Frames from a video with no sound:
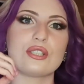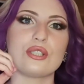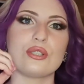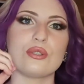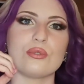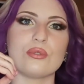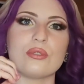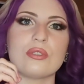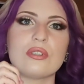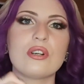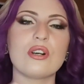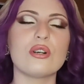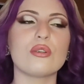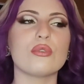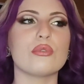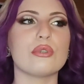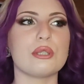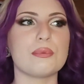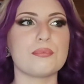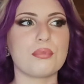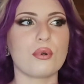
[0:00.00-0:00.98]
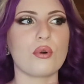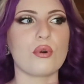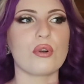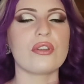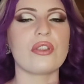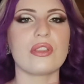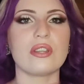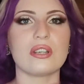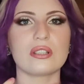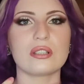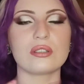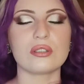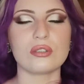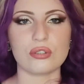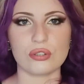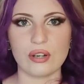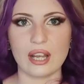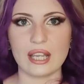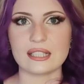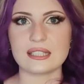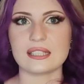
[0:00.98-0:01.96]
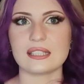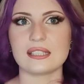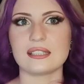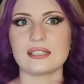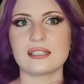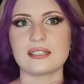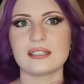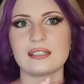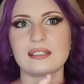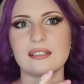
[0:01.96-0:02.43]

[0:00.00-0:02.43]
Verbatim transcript: to report the corrected